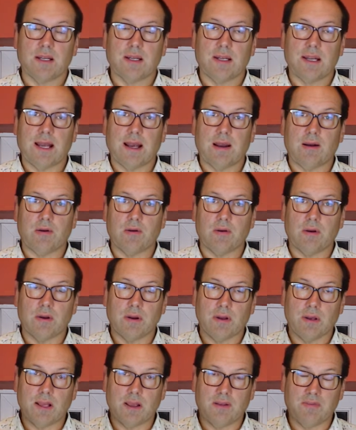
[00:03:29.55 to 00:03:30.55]
Now,
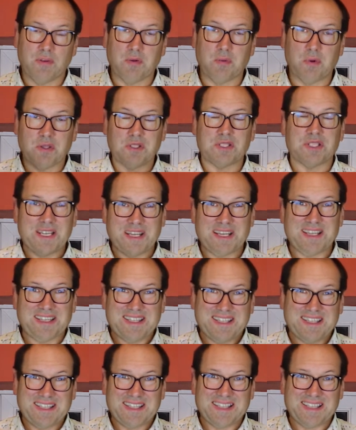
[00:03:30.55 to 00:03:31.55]
if you want to,
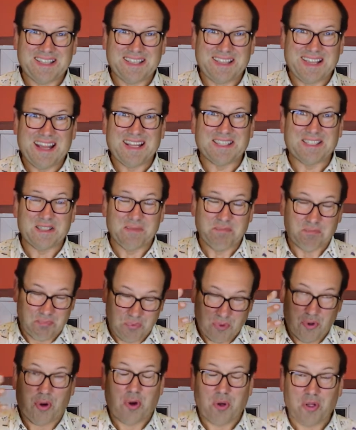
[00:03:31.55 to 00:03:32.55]
that's
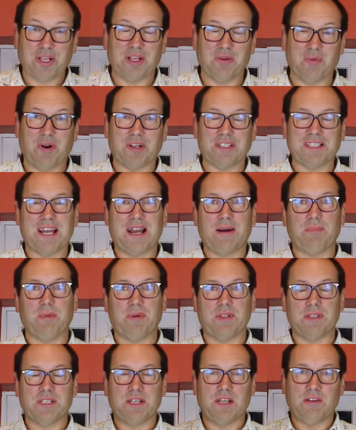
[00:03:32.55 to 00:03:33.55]
broadly what happens.